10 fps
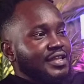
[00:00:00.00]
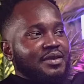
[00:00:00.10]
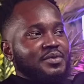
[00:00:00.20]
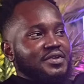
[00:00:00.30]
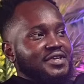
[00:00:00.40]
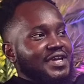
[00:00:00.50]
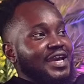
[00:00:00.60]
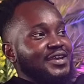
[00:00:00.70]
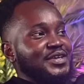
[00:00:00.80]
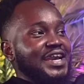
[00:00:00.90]
There be.
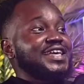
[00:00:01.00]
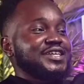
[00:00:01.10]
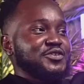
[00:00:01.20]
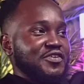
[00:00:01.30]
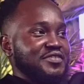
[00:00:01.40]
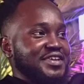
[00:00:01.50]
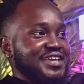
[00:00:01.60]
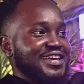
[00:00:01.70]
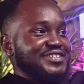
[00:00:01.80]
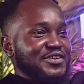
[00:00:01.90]
Yeah, solve
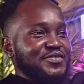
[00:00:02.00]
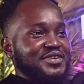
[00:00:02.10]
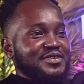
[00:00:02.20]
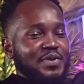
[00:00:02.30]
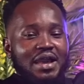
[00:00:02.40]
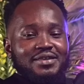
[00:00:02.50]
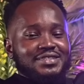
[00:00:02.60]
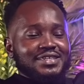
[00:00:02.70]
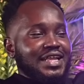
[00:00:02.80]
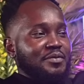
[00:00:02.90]
it. But
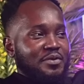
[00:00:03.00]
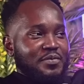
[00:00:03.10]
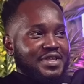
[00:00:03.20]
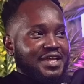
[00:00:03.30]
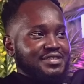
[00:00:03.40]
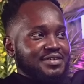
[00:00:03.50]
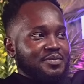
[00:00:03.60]
still I'm in penance.